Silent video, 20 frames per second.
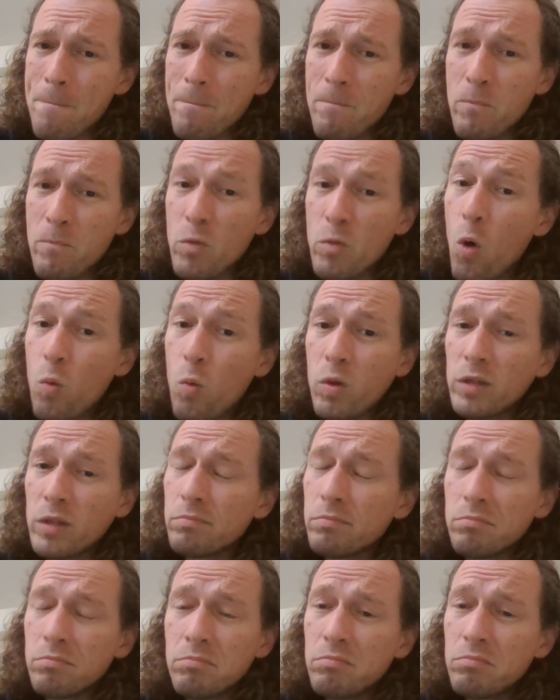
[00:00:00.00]
No
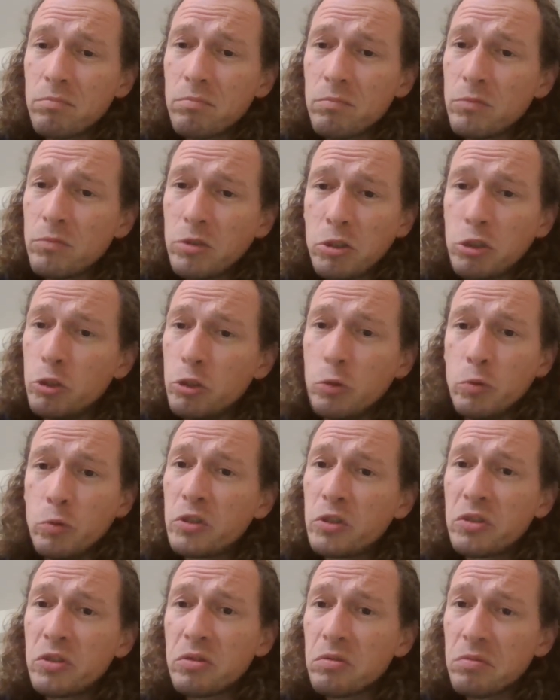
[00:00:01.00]
one
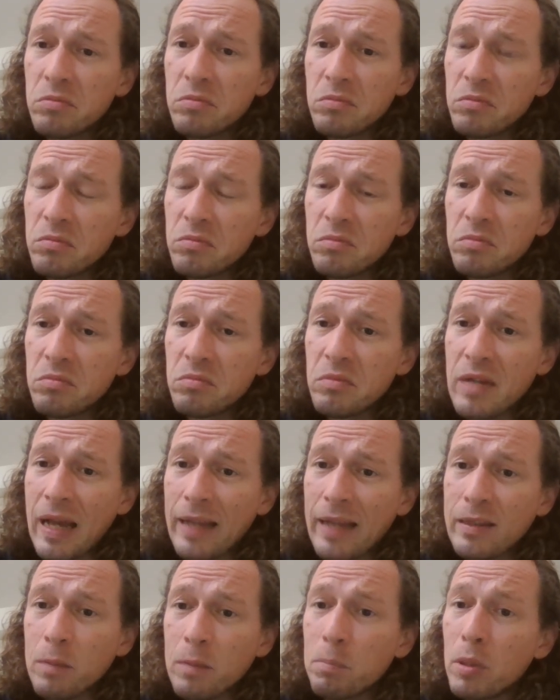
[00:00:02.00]
shoots
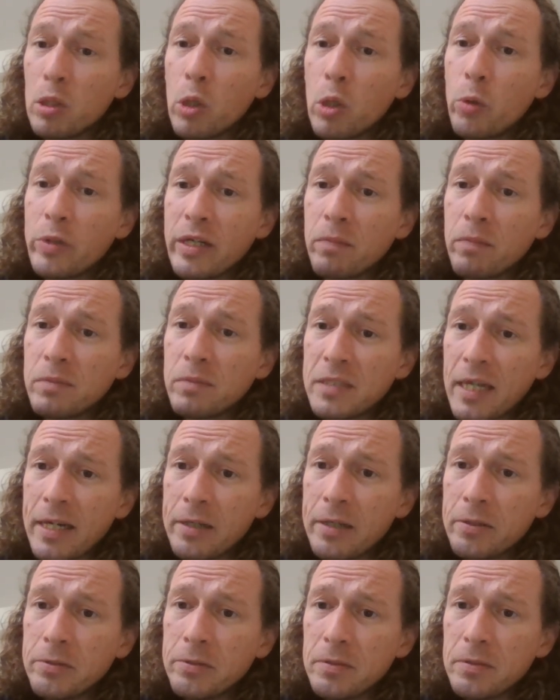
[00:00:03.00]
at the polonium
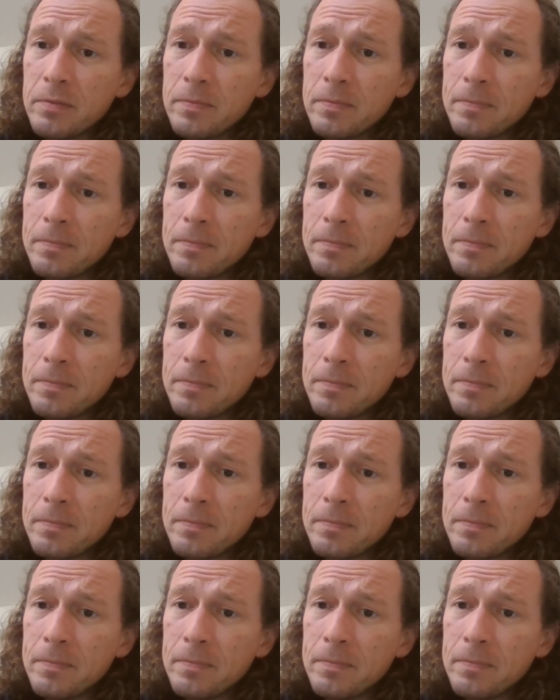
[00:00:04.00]
tigers.